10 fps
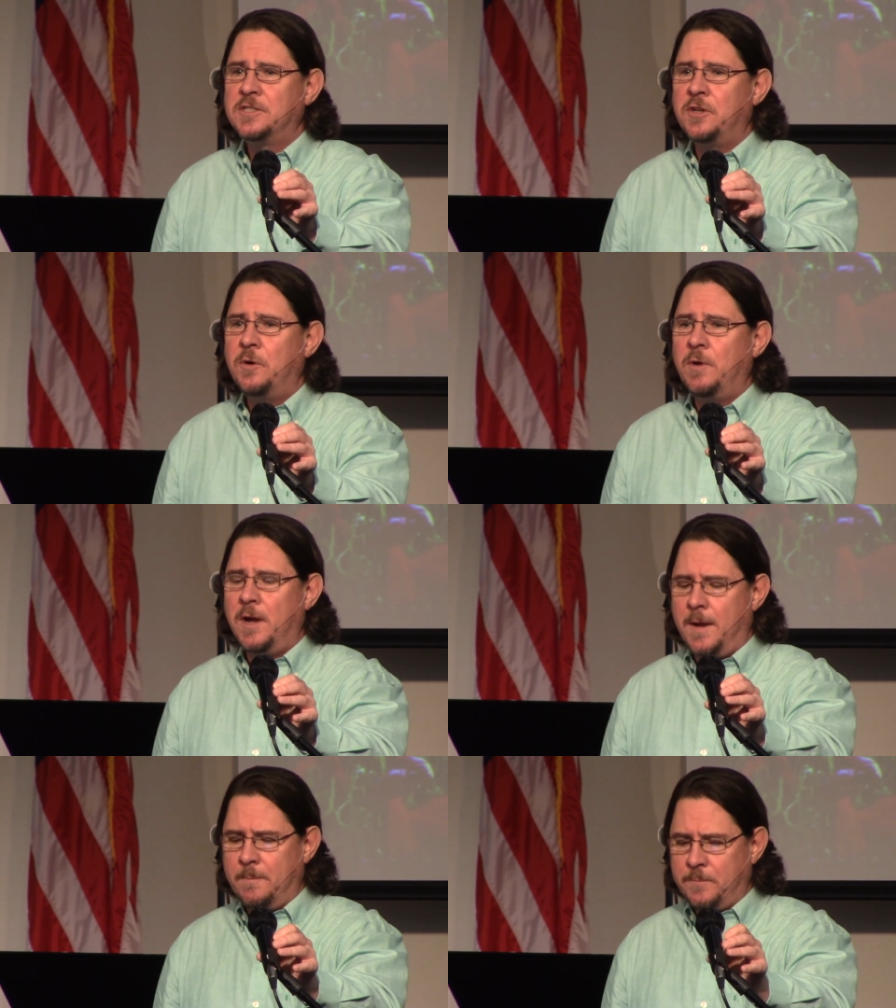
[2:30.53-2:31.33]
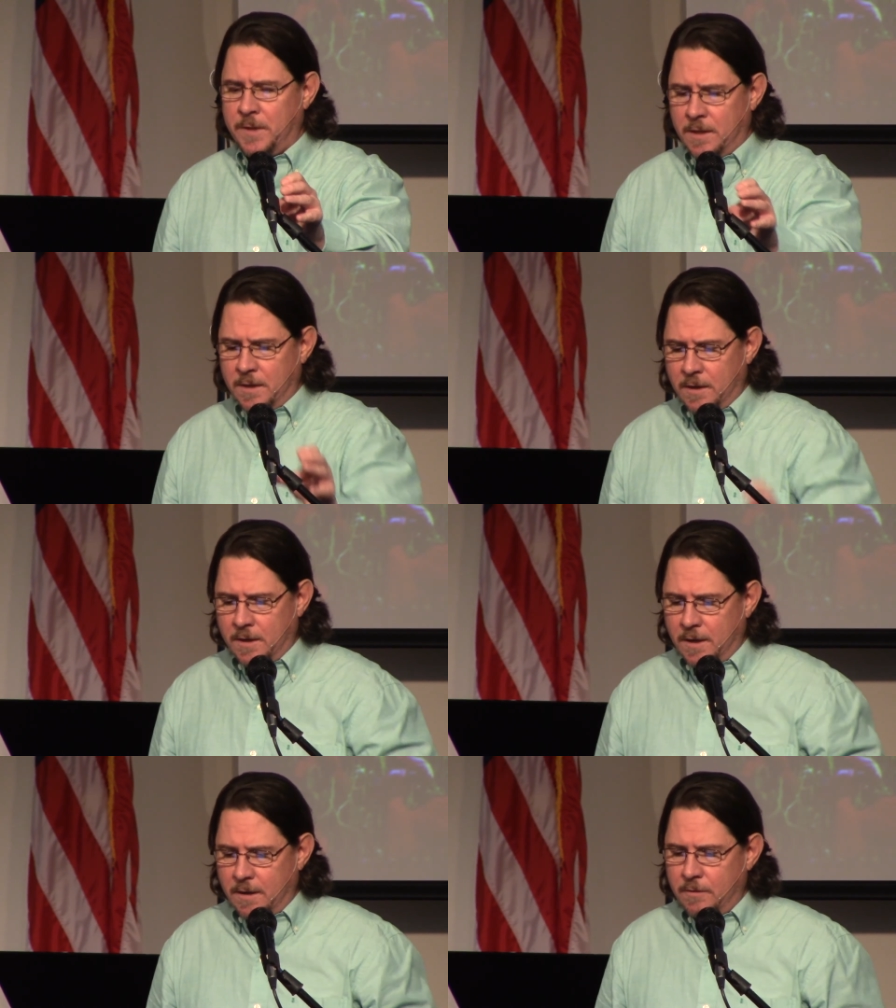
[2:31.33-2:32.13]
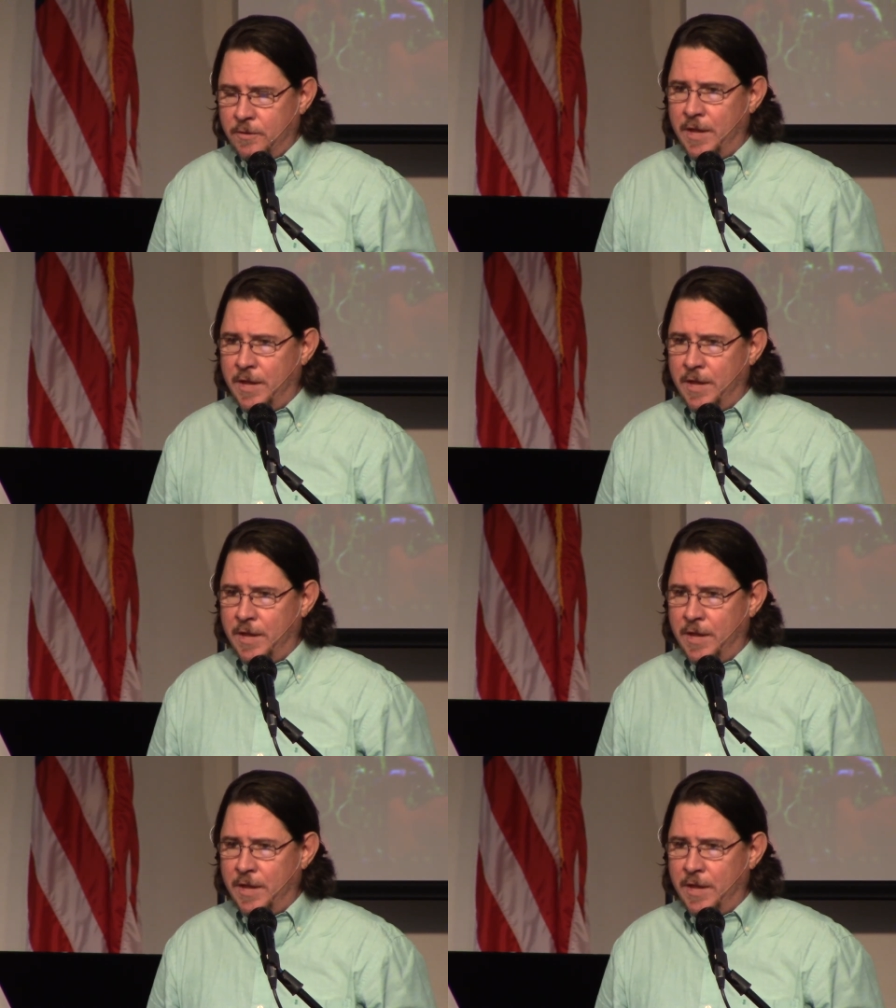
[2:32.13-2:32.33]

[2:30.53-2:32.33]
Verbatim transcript: So uh, uh,